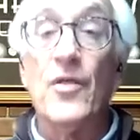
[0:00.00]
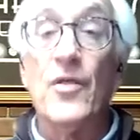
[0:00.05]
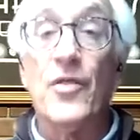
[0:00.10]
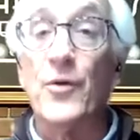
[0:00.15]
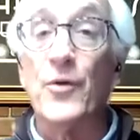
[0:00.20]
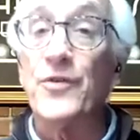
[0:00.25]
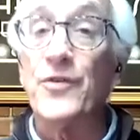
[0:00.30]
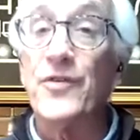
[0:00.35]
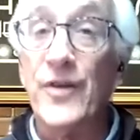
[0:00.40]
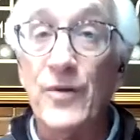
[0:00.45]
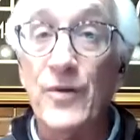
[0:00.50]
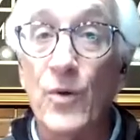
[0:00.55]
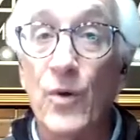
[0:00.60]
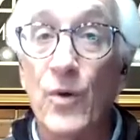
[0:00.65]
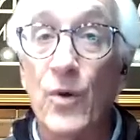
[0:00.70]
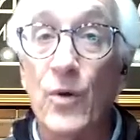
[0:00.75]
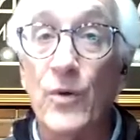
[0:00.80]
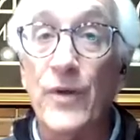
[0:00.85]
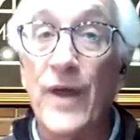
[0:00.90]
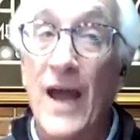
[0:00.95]

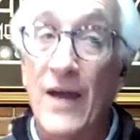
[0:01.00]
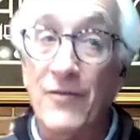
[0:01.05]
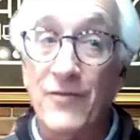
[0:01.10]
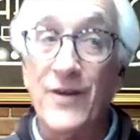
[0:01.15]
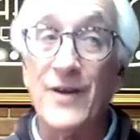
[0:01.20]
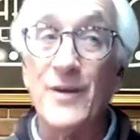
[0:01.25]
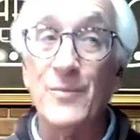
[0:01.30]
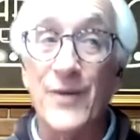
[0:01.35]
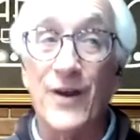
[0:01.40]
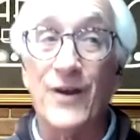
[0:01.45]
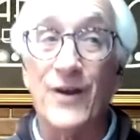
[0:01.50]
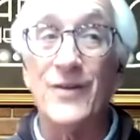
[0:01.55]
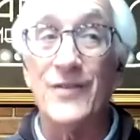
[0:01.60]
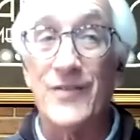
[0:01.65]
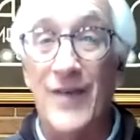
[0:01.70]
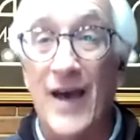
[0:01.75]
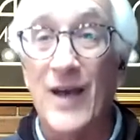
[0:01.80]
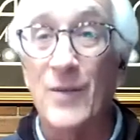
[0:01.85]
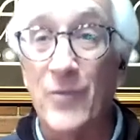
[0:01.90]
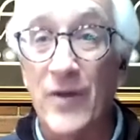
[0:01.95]
13-year-old African-Americans
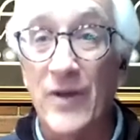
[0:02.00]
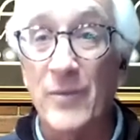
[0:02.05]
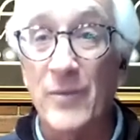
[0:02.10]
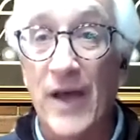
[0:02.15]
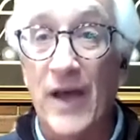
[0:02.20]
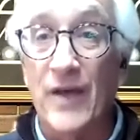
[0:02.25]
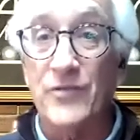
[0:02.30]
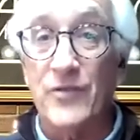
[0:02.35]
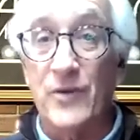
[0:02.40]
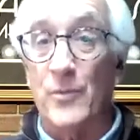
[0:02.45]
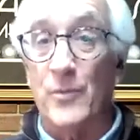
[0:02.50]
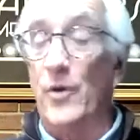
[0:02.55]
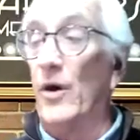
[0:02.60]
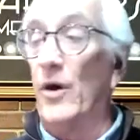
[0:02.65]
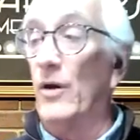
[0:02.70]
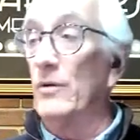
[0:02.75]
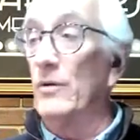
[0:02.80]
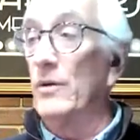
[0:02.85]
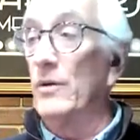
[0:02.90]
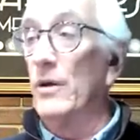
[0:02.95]
how to play
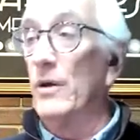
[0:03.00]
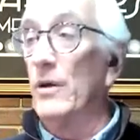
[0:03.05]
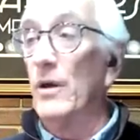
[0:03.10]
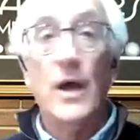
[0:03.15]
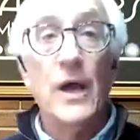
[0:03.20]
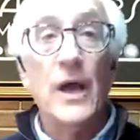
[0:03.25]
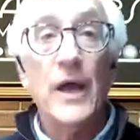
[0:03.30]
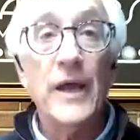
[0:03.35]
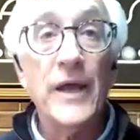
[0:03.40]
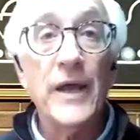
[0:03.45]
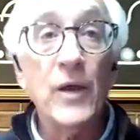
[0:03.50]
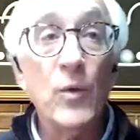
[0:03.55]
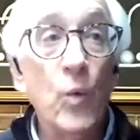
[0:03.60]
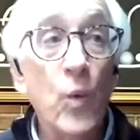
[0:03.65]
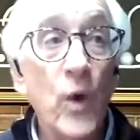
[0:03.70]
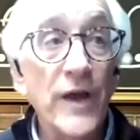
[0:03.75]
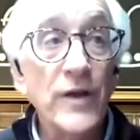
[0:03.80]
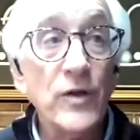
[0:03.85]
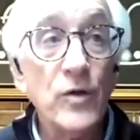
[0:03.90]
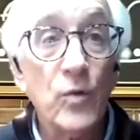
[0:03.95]
basketball. It
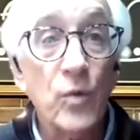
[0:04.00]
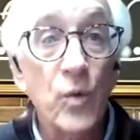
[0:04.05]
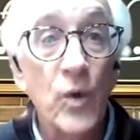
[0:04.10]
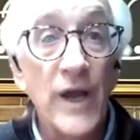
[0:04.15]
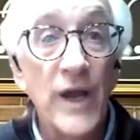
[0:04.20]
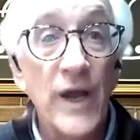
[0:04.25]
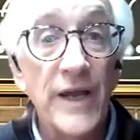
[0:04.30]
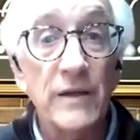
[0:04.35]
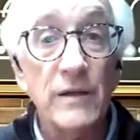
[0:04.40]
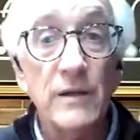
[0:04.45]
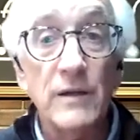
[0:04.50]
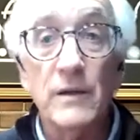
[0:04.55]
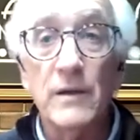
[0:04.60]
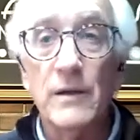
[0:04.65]
went great.